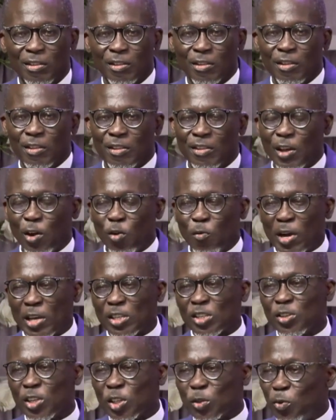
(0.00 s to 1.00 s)
The woman's
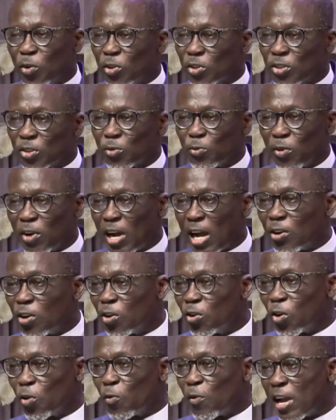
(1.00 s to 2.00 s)
response, well, I don't know
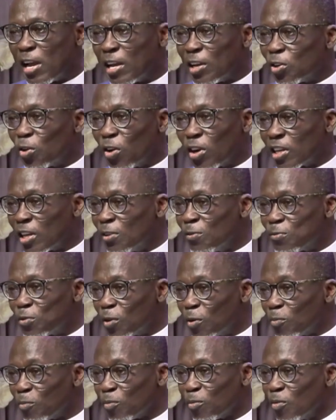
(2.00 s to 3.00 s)
where it all came from
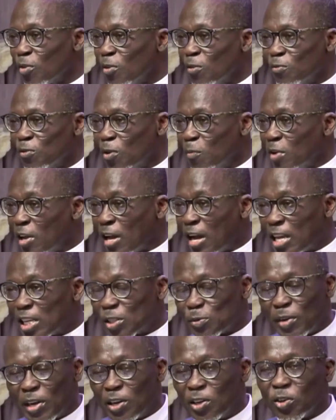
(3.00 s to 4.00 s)
her
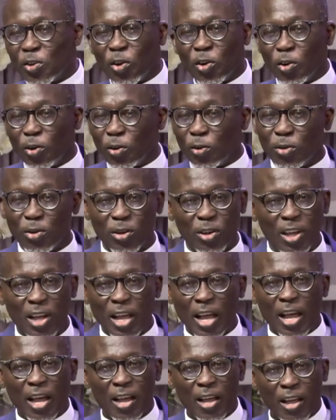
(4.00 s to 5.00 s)
husband, or
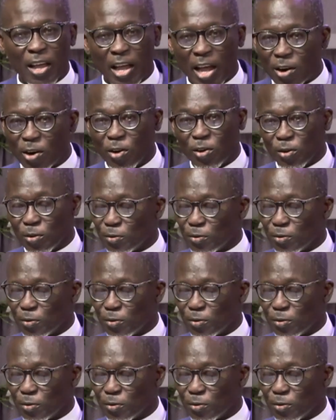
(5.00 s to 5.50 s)
I don't know.